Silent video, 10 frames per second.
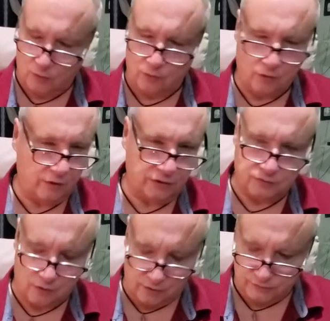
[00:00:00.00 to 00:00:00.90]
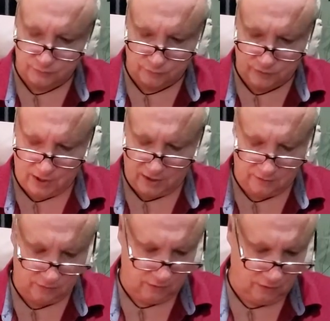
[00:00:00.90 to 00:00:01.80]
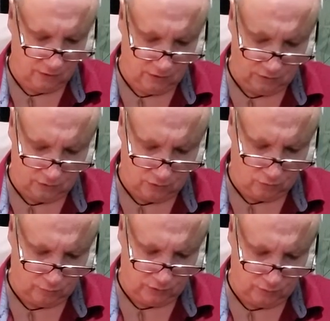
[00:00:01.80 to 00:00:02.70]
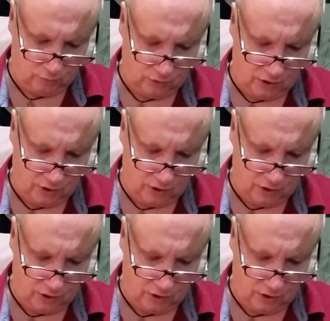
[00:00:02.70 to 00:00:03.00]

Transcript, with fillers: going on in astrology with that, you know. But